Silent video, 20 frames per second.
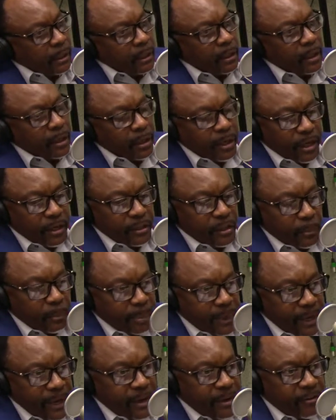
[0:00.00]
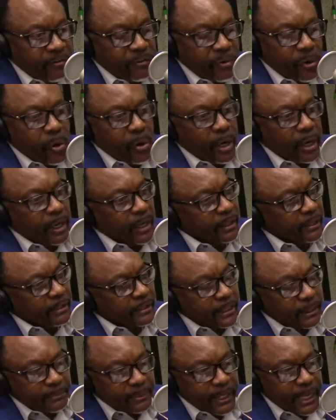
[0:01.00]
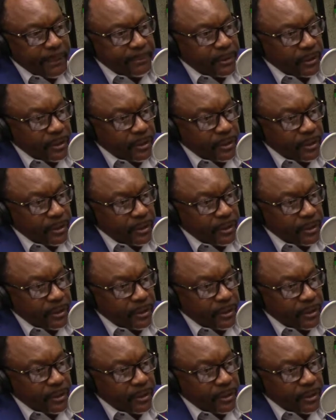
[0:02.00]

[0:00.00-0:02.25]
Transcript: you know, and you're paying for it, and sometimes